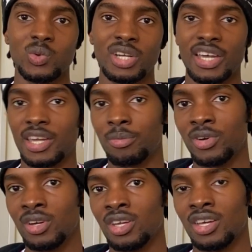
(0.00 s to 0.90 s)
Unai
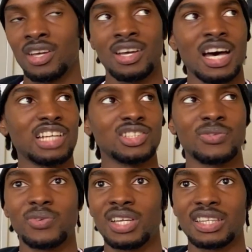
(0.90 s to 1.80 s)
Emery, I just
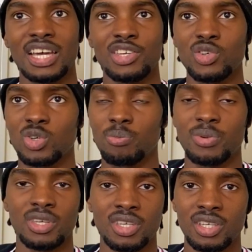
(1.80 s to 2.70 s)
feel like that
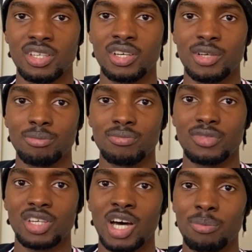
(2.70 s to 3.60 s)
European
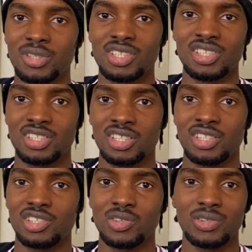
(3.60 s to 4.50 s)
competition,
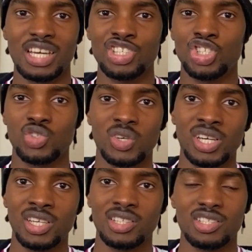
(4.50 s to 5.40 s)
you know, that
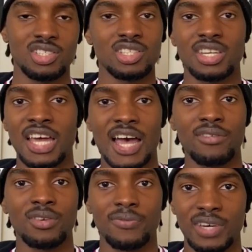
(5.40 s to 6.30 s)
strain, it's just going to have an
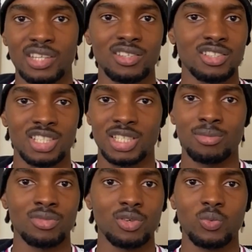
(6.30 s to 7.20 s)
effect on the team
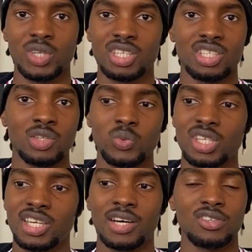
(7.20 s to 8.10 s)
week in, week out.